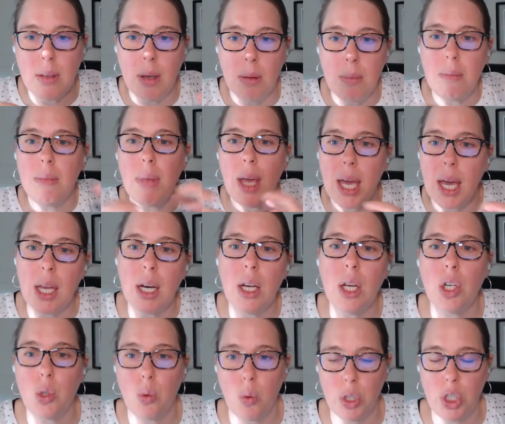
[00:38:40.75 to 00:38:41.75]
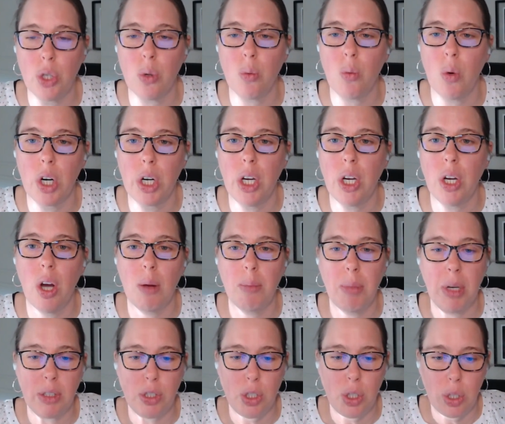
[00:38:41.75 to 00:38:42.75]
to manage what you're working on
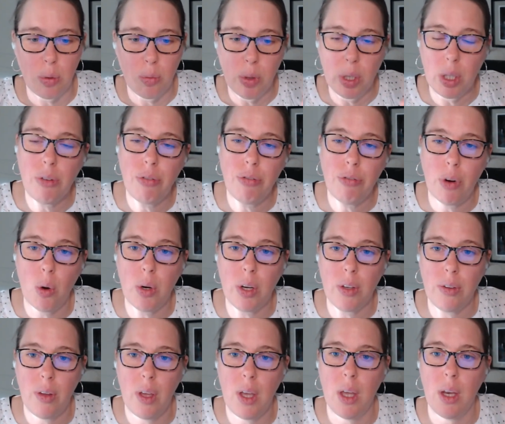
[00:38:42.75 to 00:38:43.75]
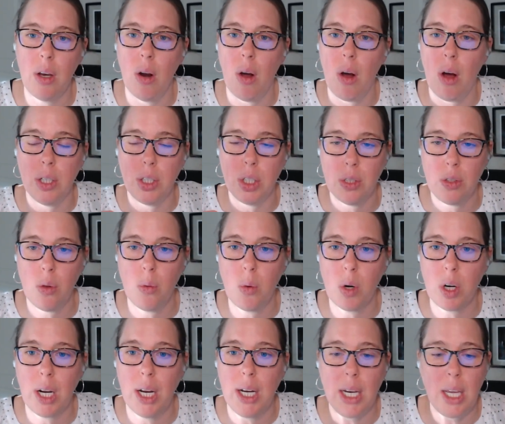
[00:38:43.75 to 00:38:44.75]
because you can really focus in on just the
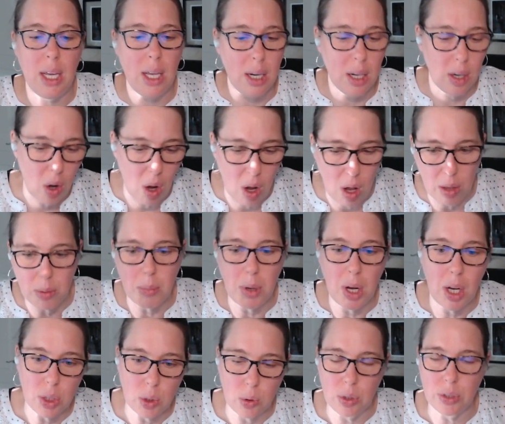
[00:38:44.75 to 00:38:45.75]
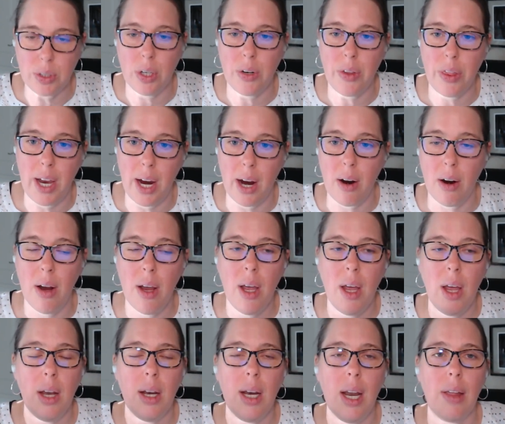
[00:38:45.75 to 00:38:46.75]
work I need and all the modules are there.
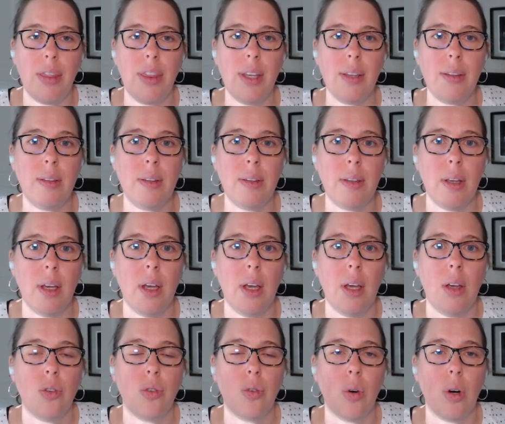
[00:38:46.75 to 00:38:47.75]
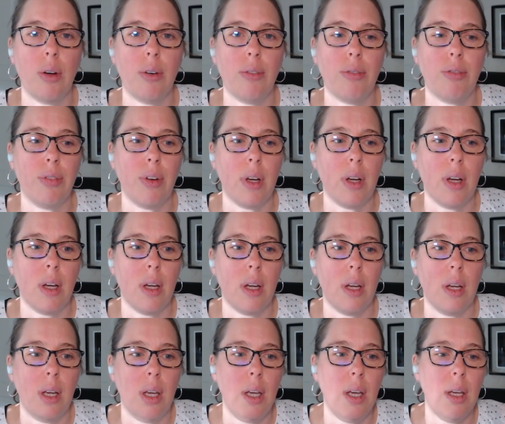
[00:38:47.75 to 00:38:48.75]
Now, this sort of
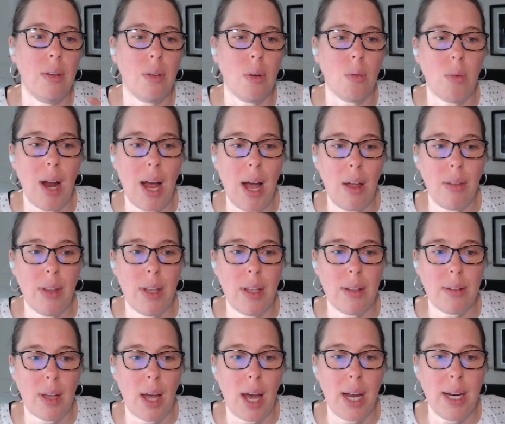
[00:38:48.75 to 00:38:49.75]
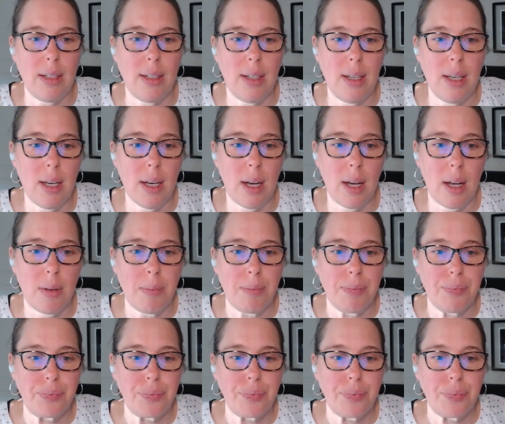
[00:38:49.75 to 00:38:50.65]
is around this idea